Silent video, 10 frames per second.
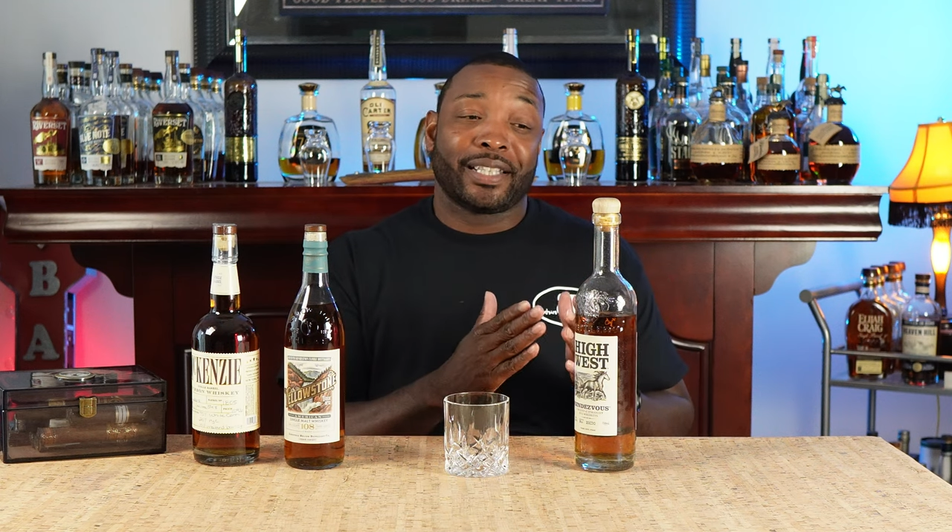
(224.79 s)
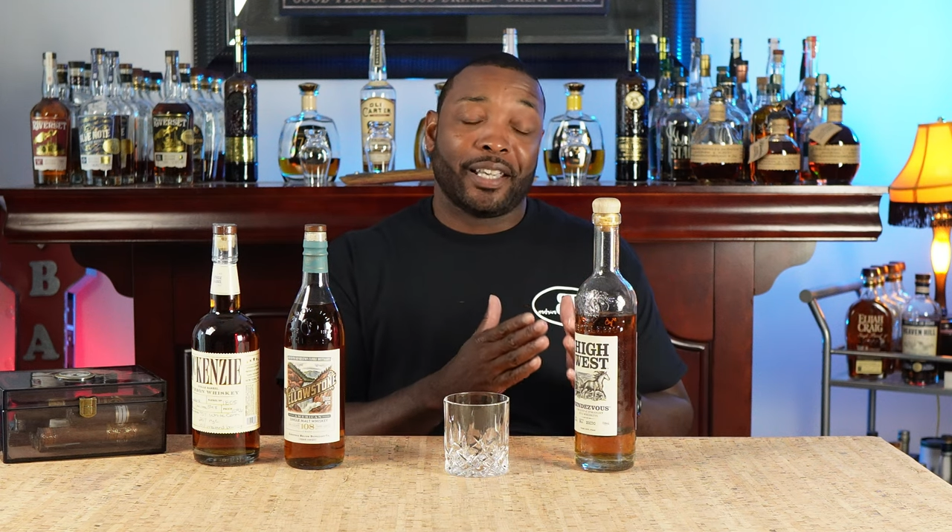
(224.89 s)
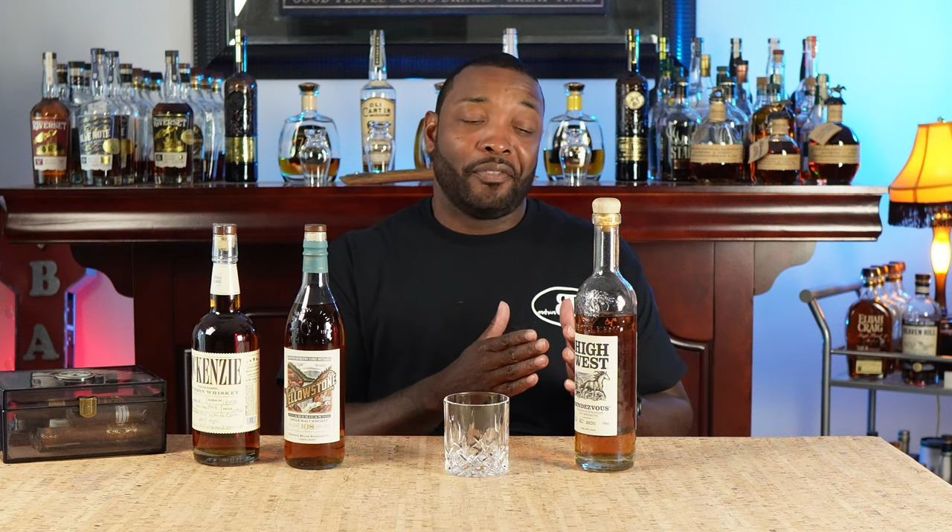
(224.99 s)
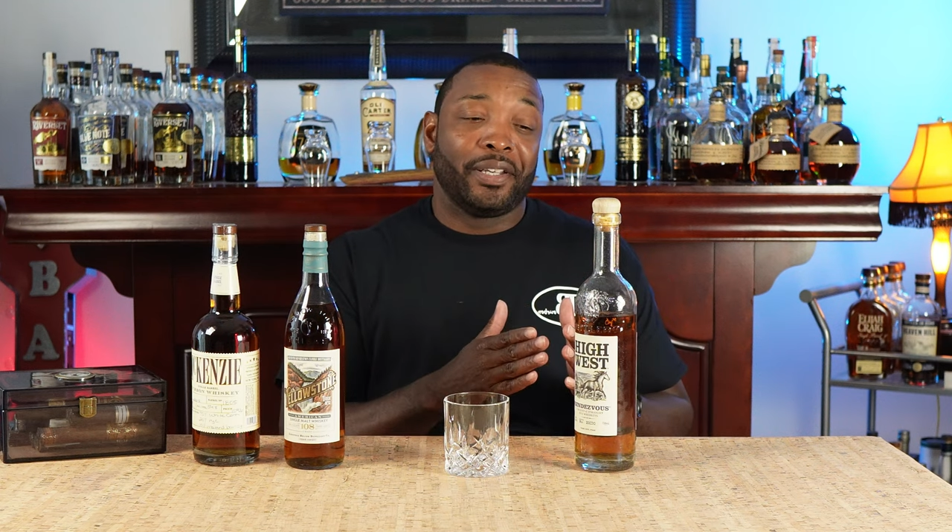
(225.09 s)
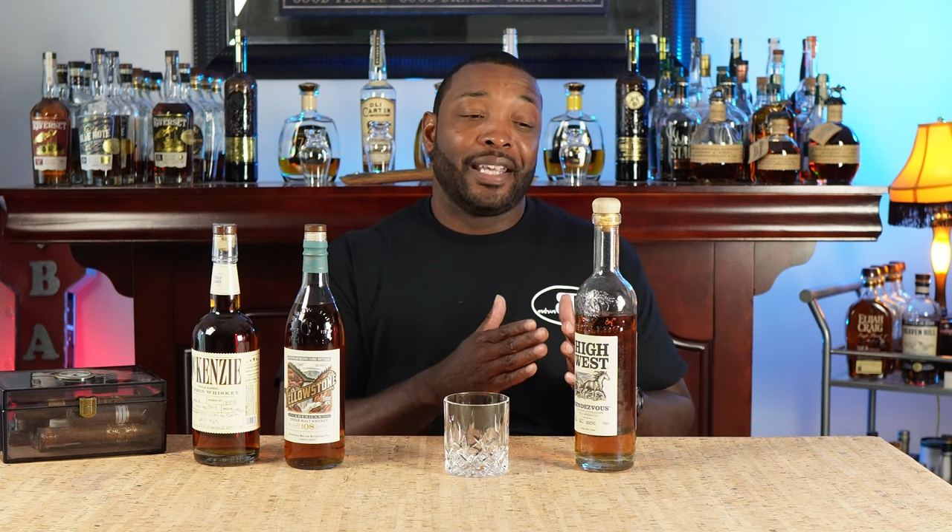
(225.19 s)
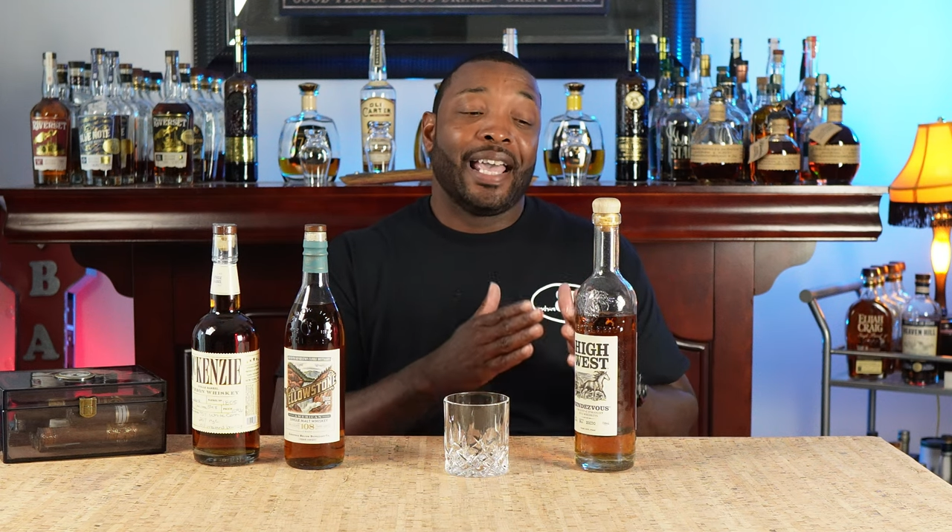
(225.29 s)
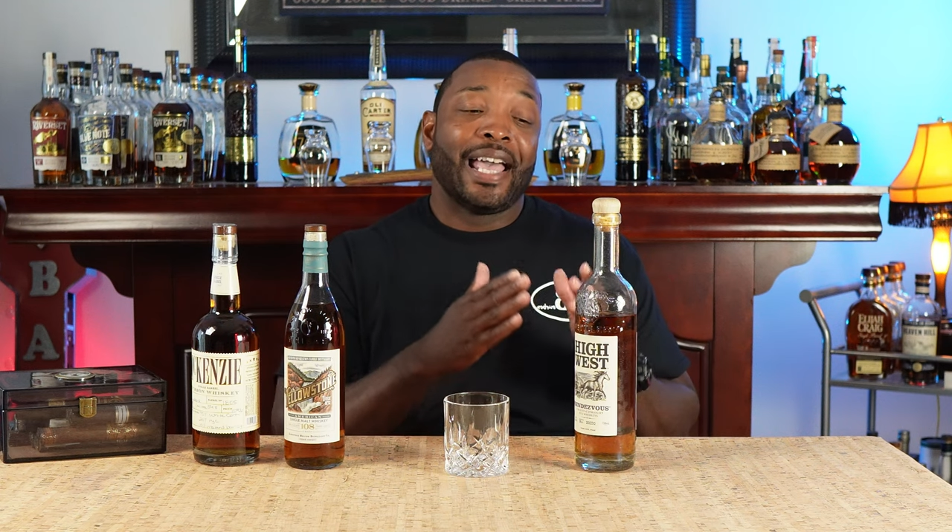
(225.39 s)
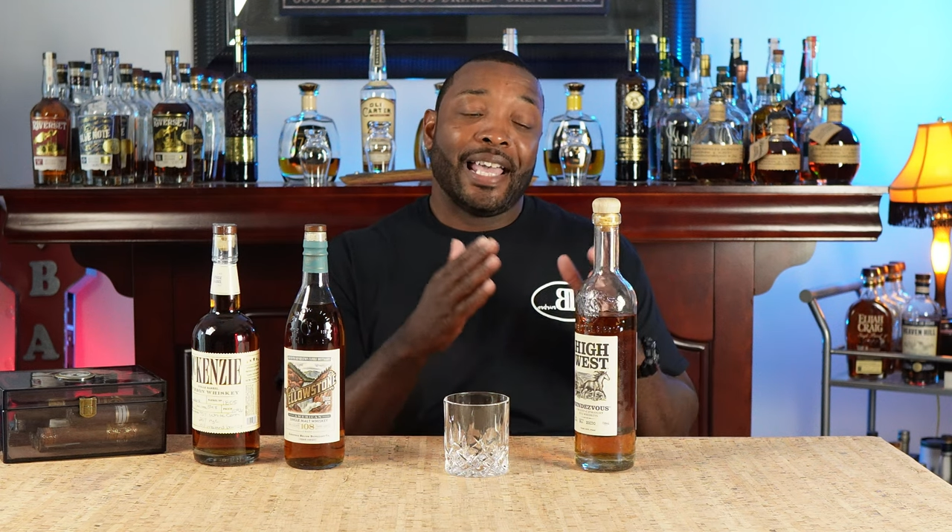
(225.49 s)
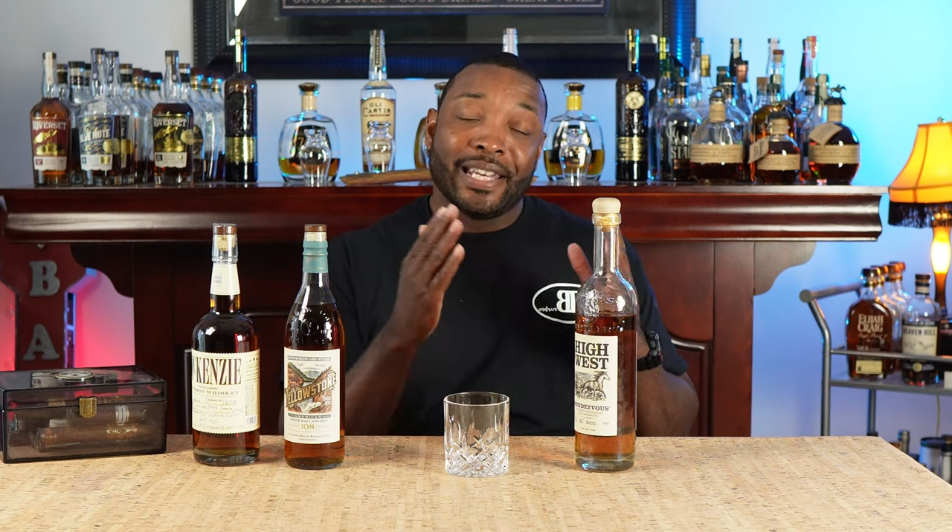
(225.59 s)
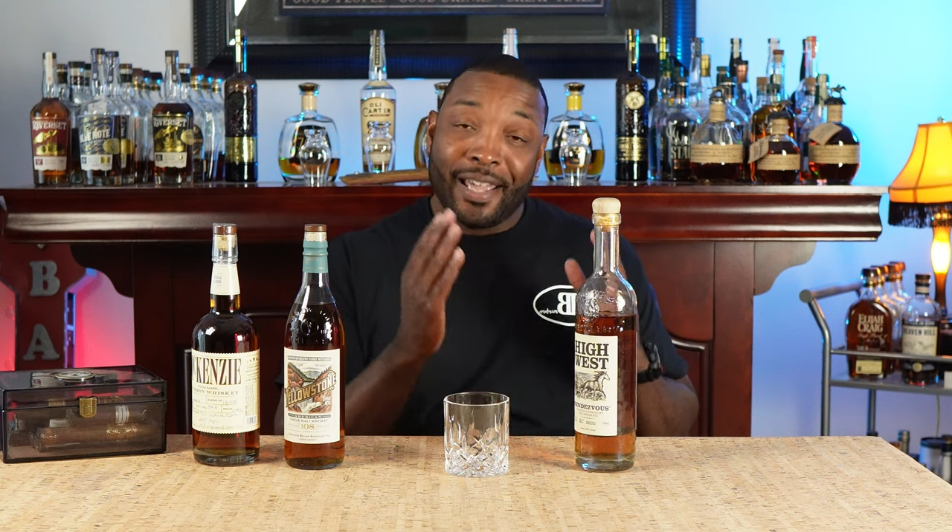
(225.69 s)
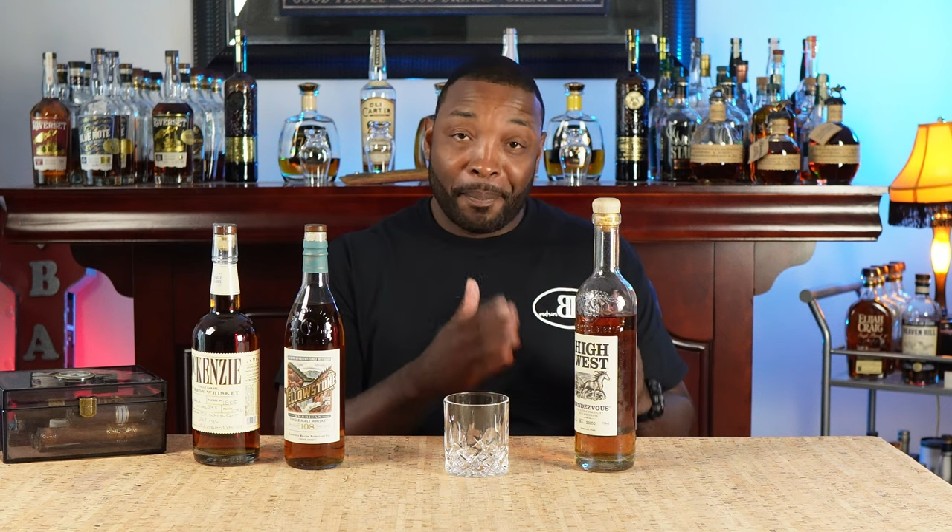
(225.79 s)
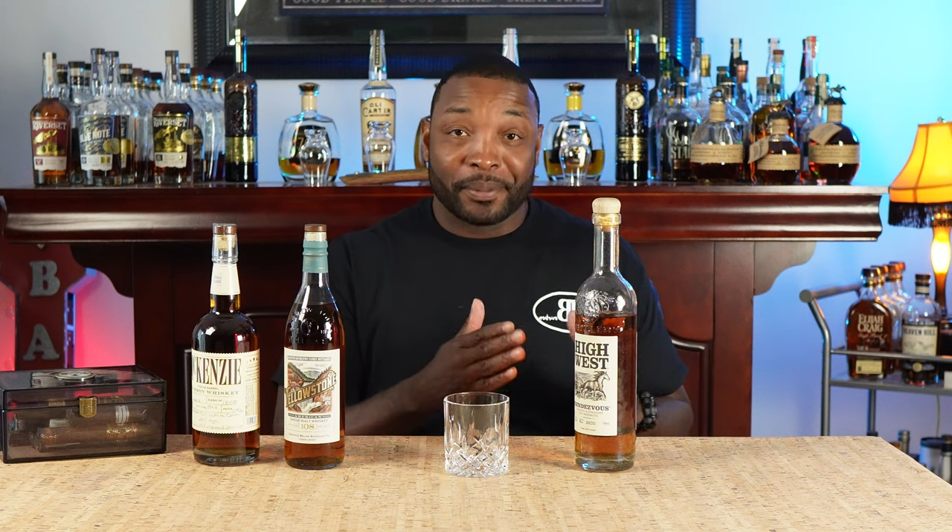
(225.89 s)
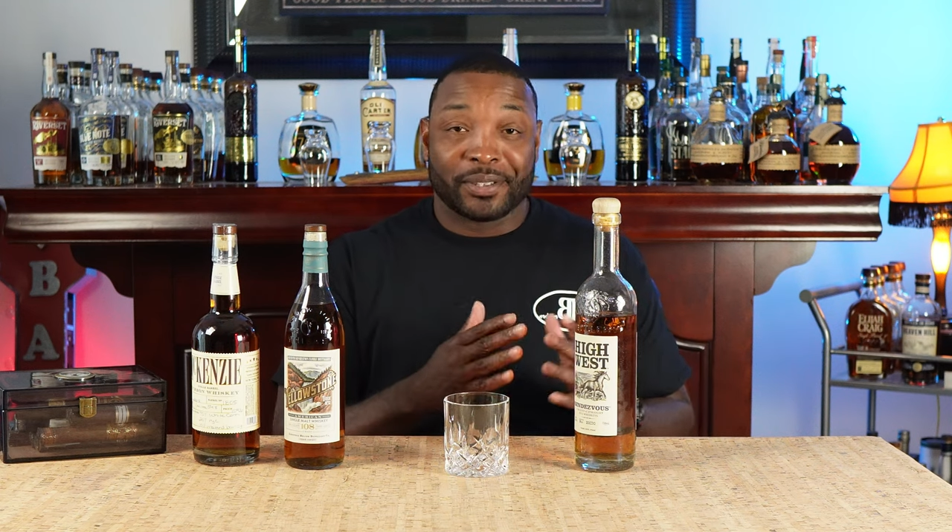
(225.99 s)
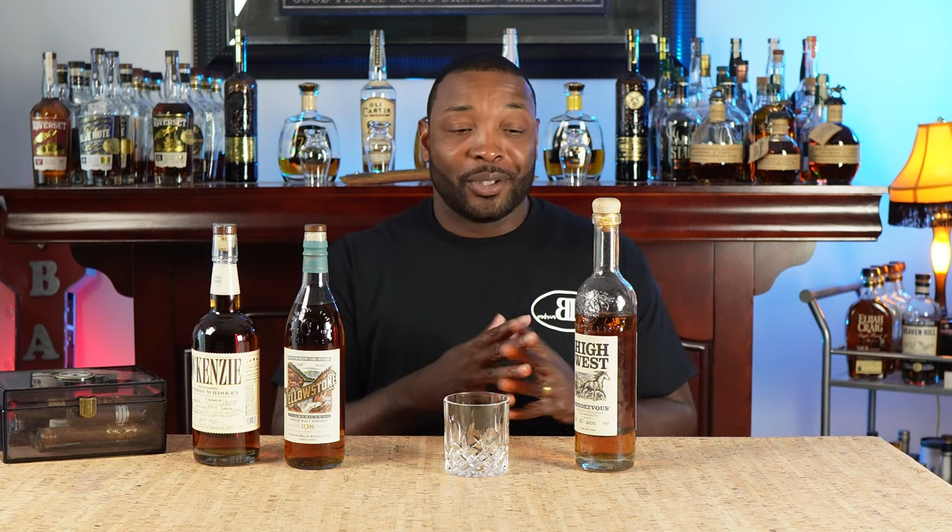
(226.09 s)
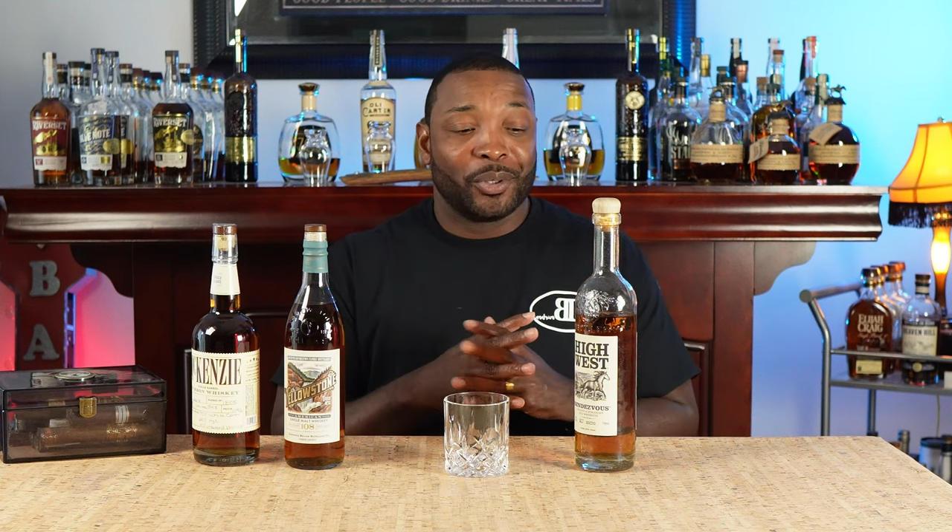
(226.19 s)
give it an
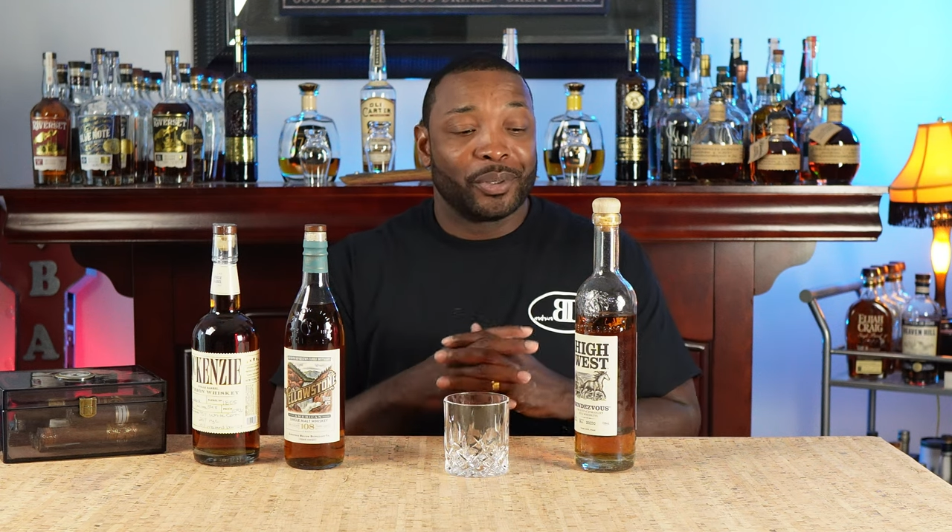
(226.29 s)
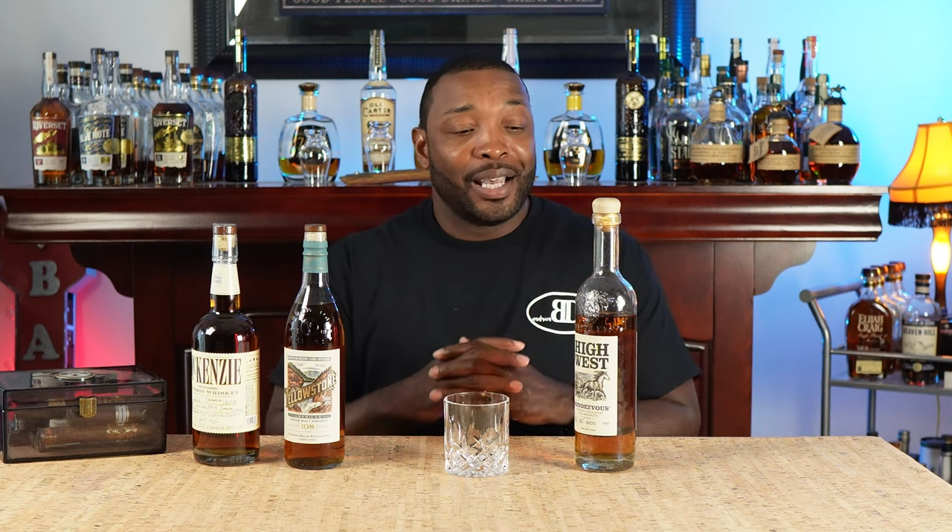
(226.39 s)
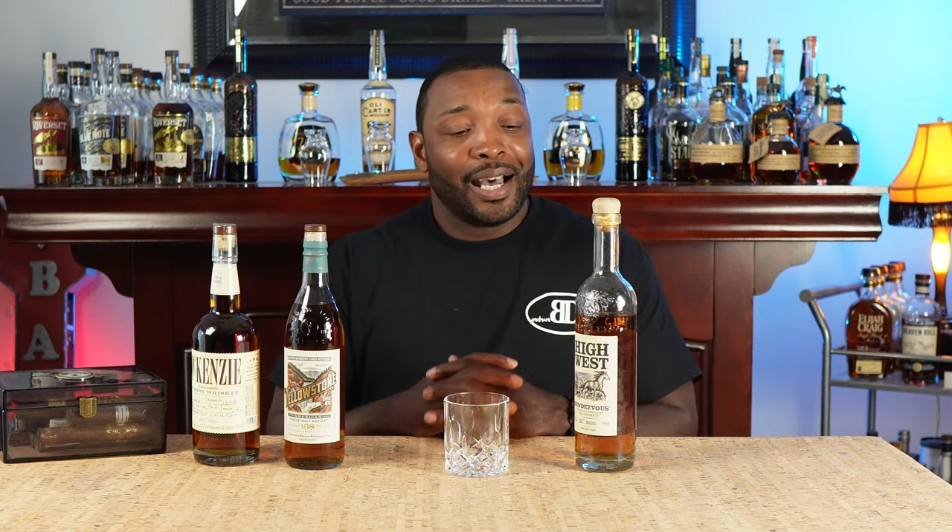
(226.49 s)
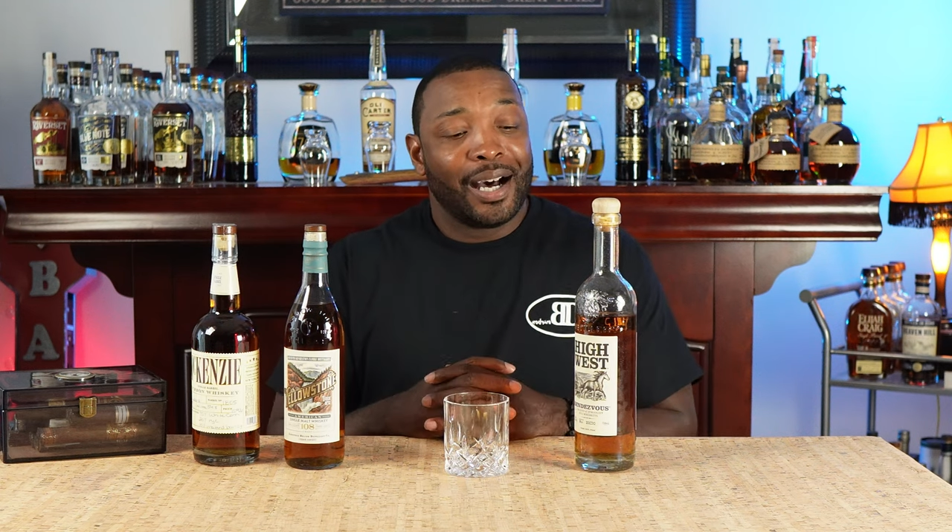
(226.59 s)
episode.